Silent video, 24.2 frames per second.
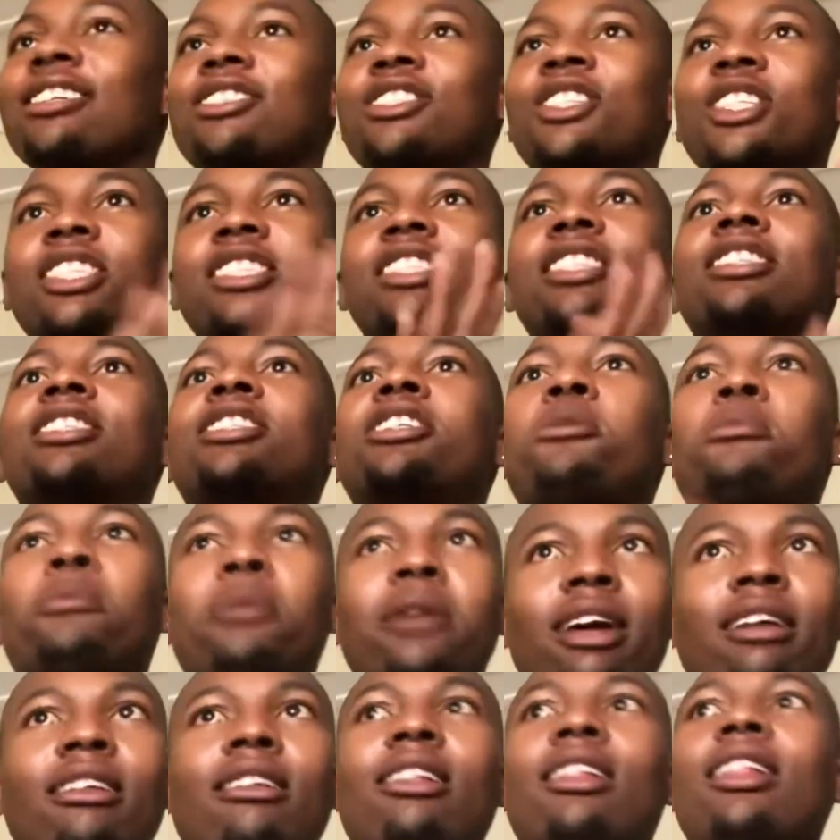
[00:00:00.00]
just the
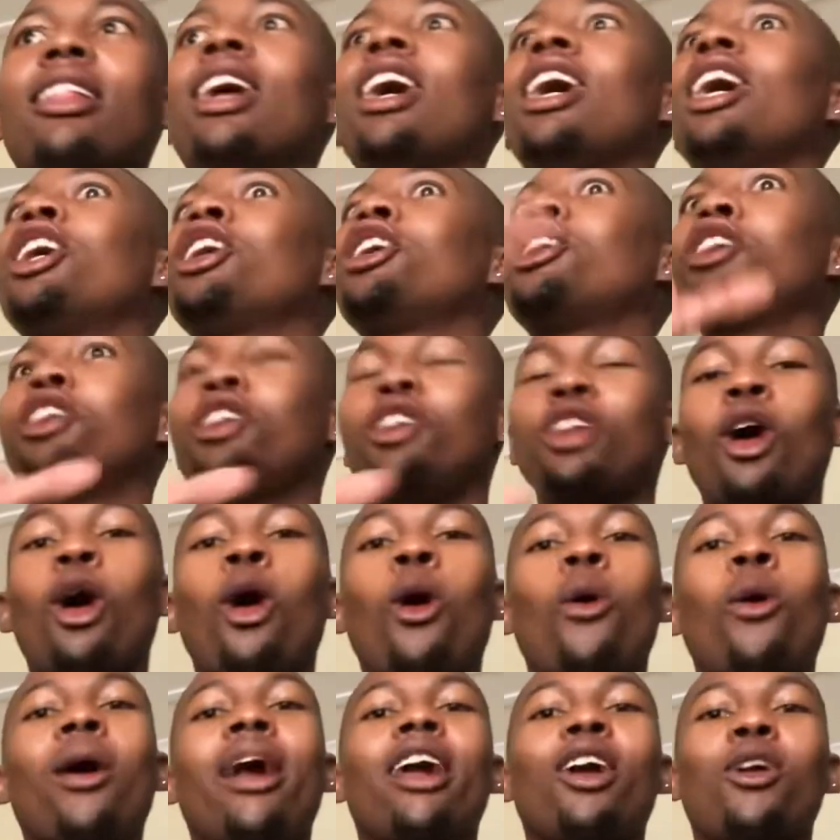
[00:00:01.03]
typical you
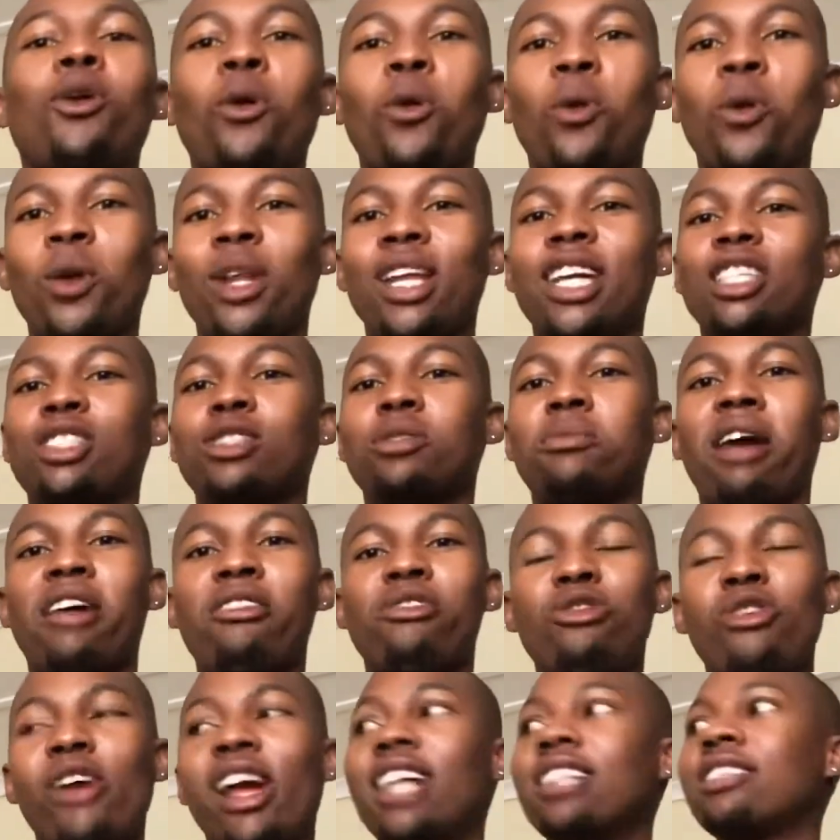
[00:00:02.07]
know ikukule to my
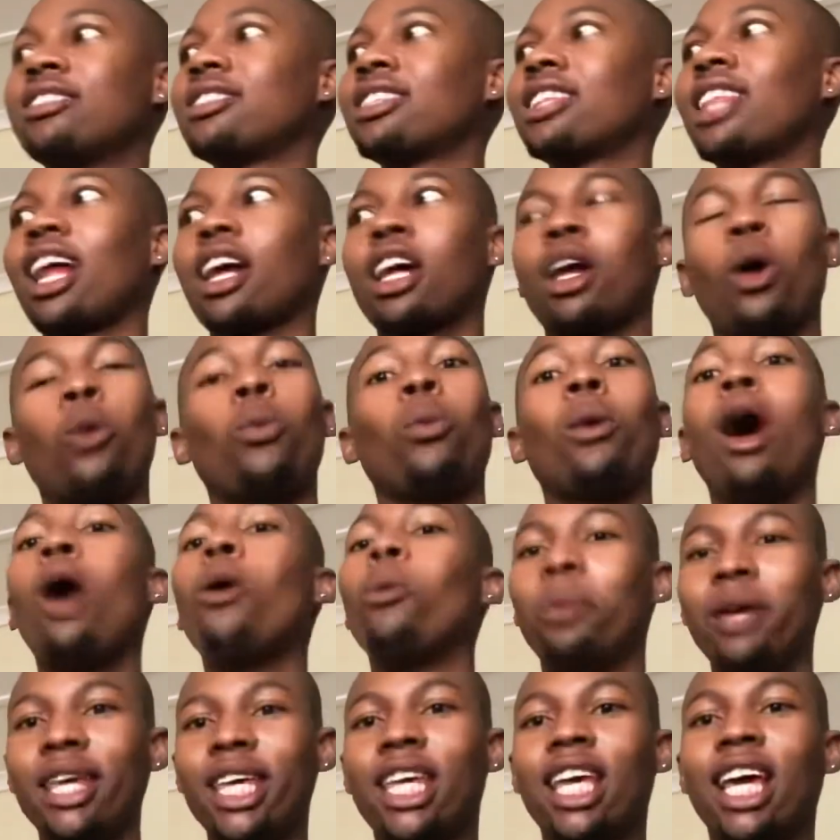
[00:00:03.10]
friends like a
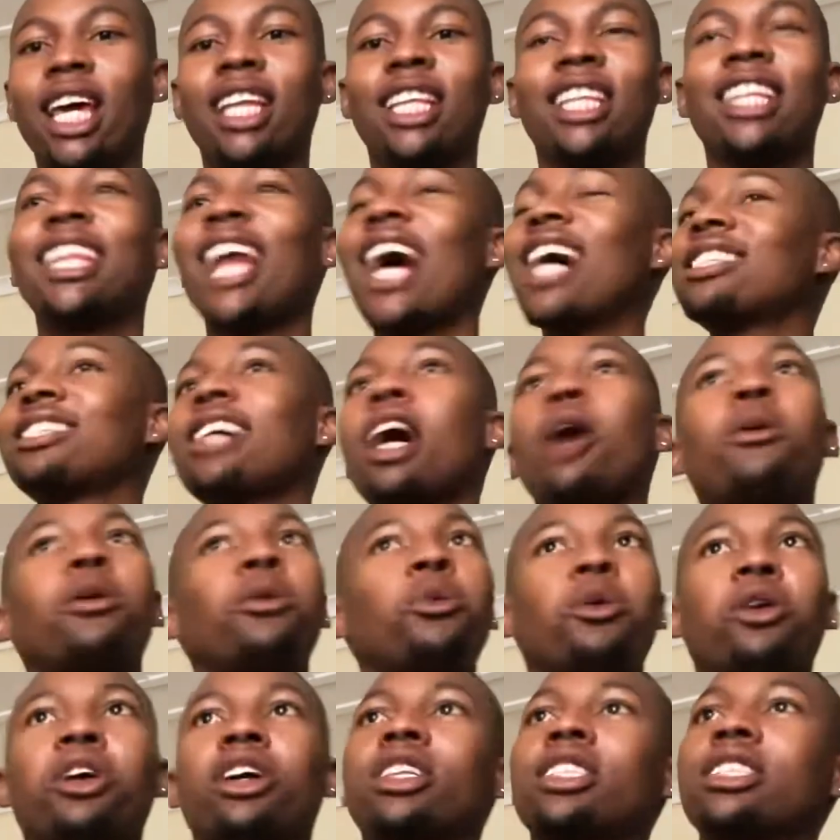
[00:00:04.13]
weekend that's how it
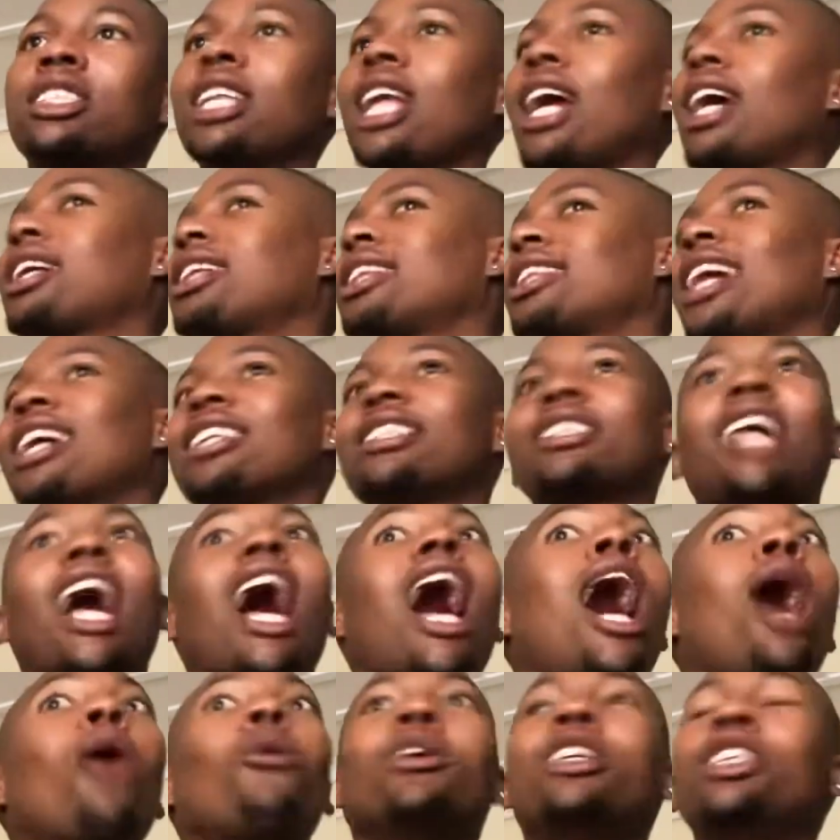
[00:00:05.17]
works like that's
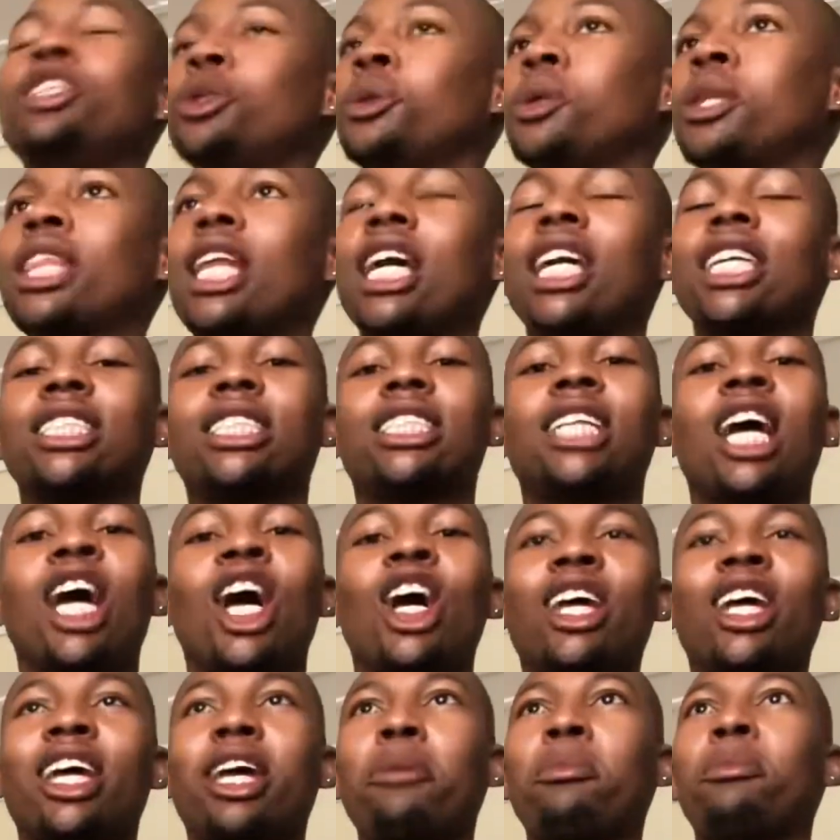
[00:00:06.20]
how we do things
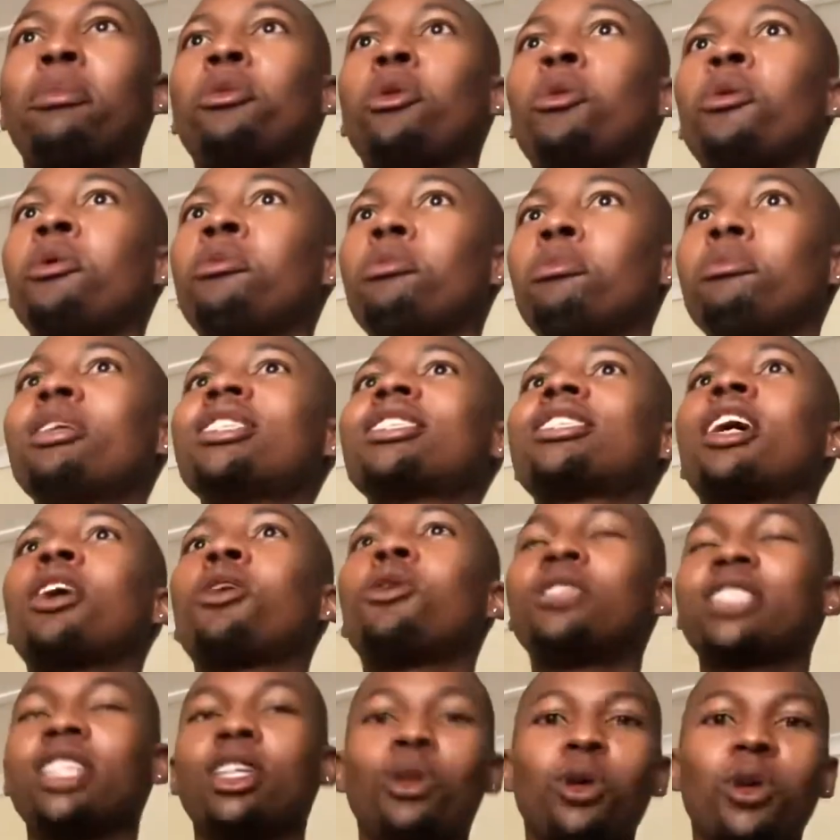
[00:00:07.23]
okay but we're missing a
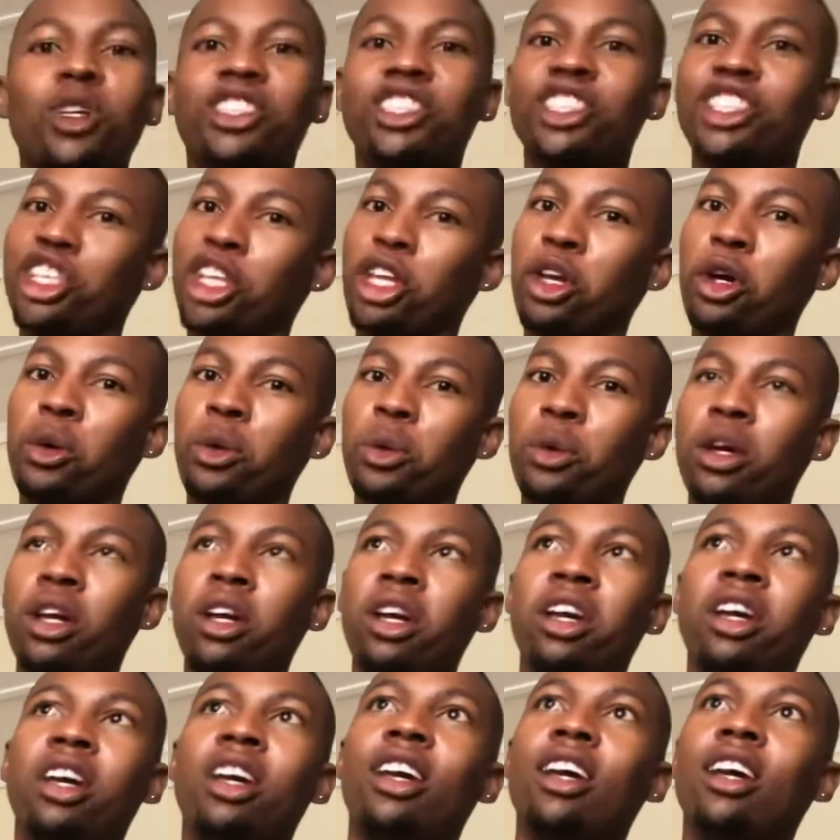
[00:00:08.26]
selection though
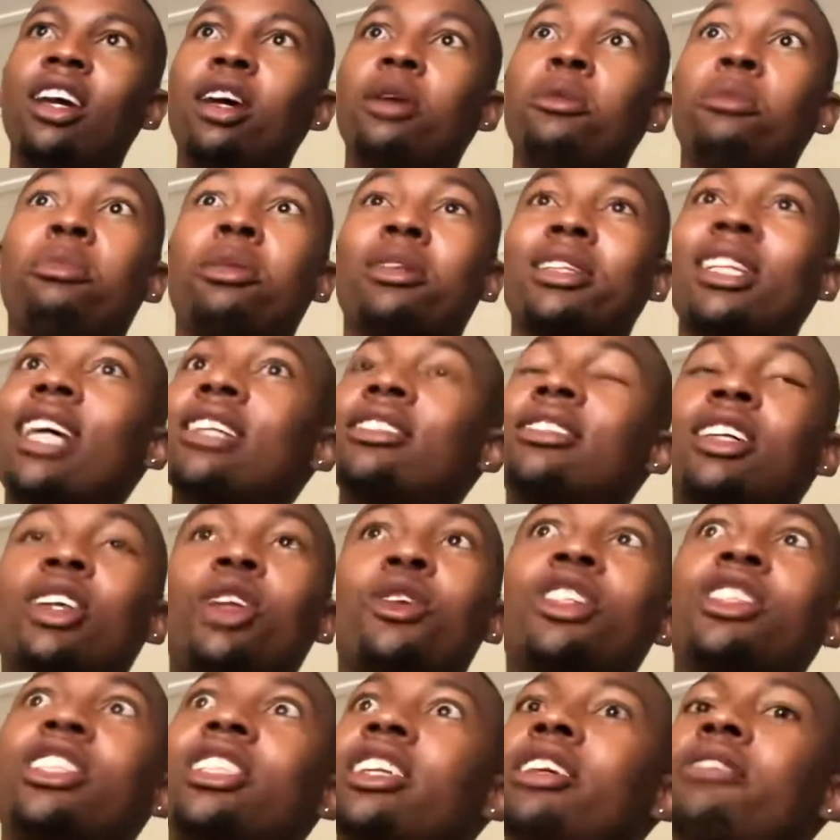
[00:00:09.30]
but plus
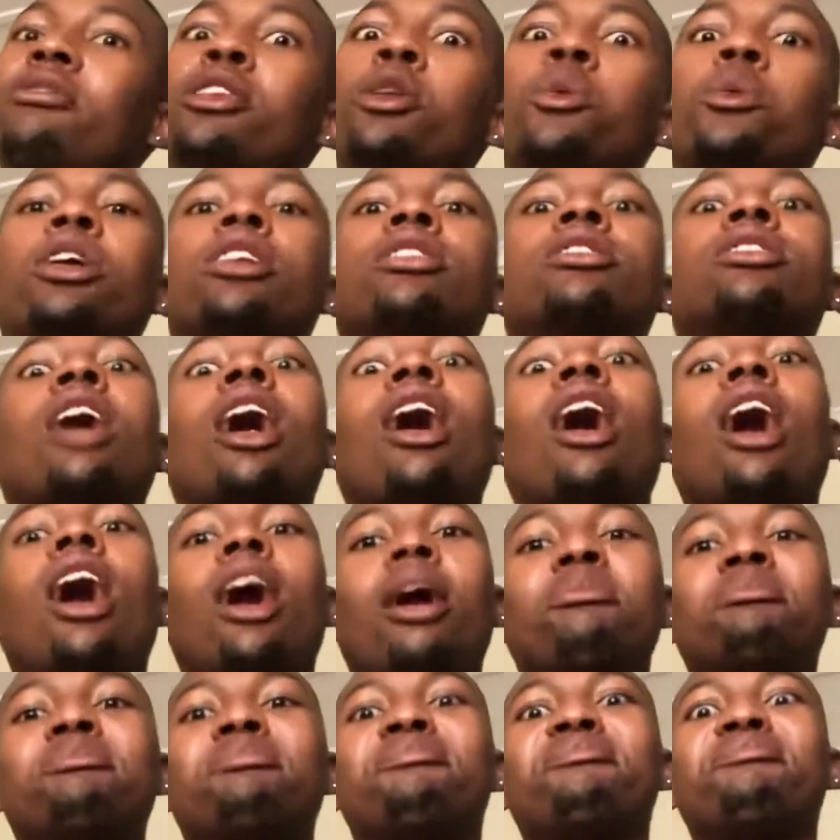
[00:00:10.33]
selection even worse
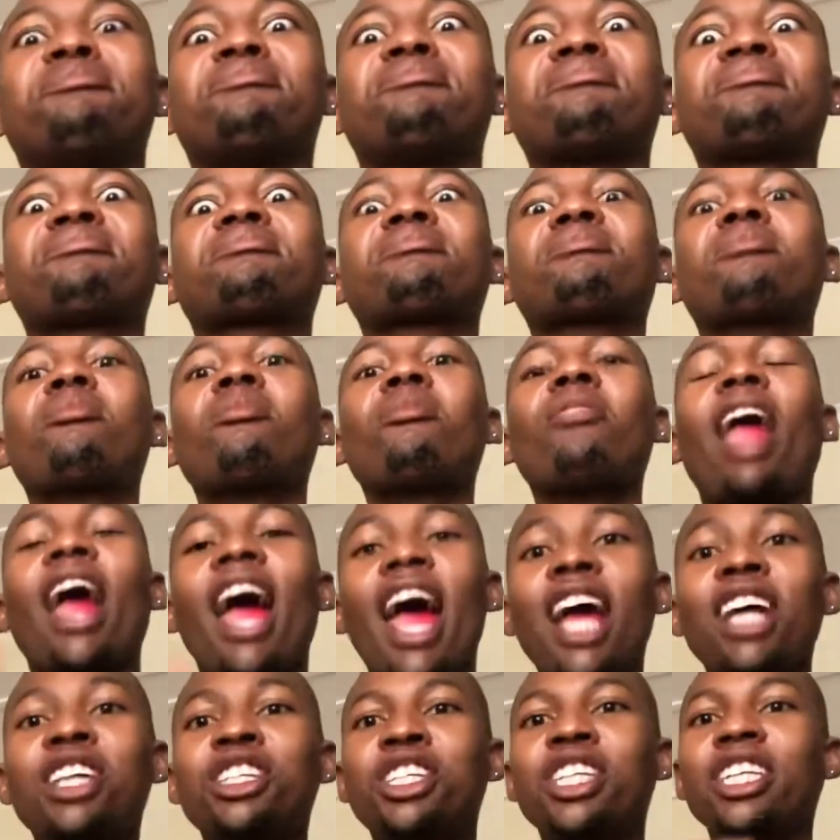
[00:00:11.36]

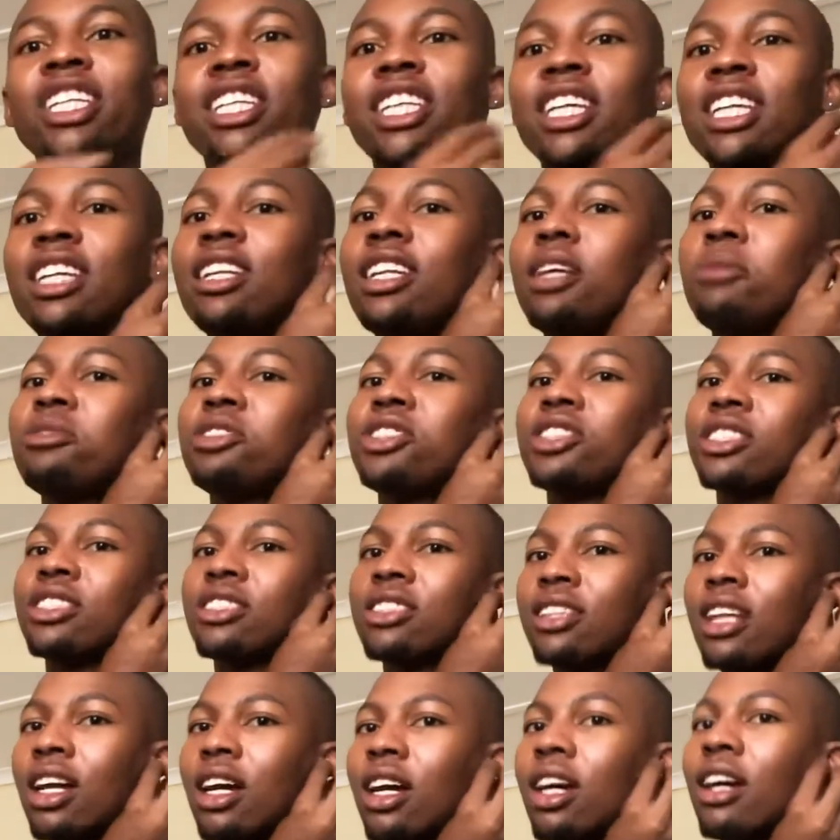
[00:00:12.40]
actually let me
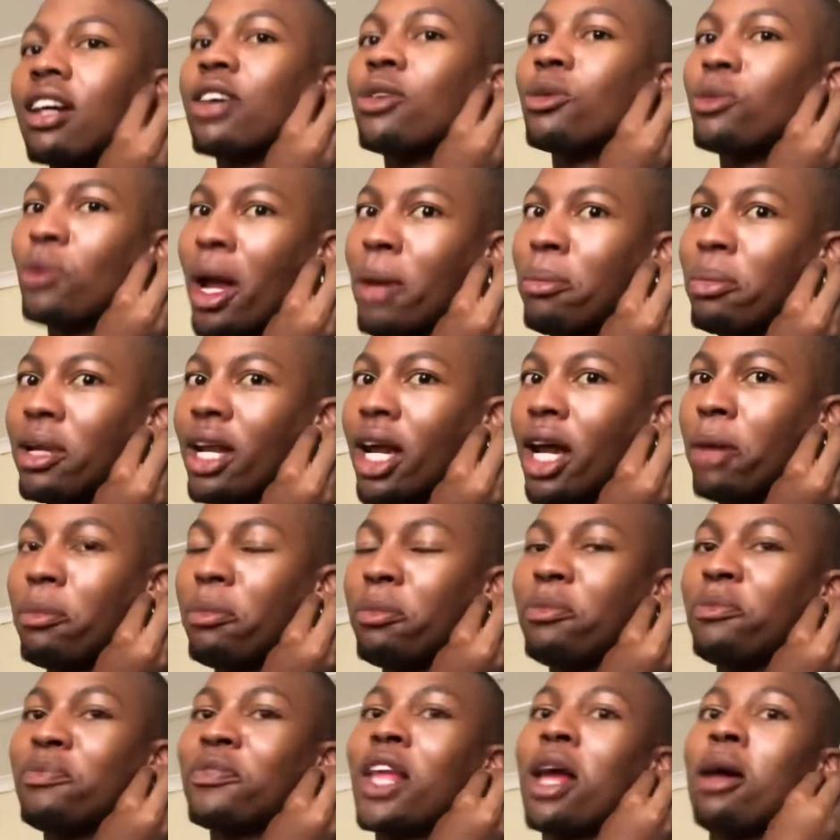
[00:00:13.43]
just wrap it up
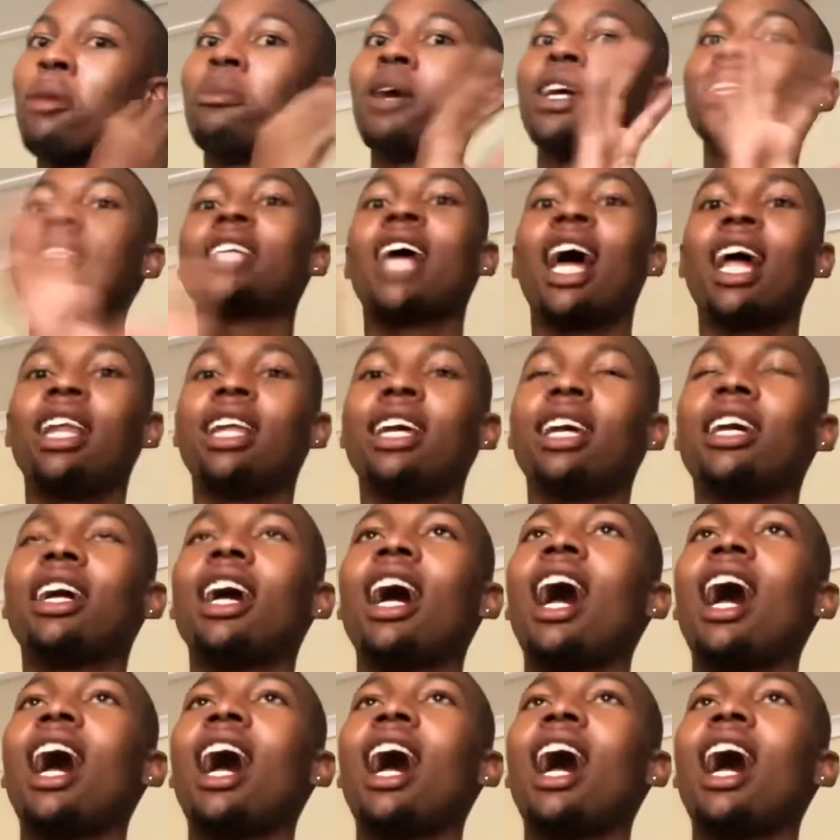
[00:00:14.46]
by telling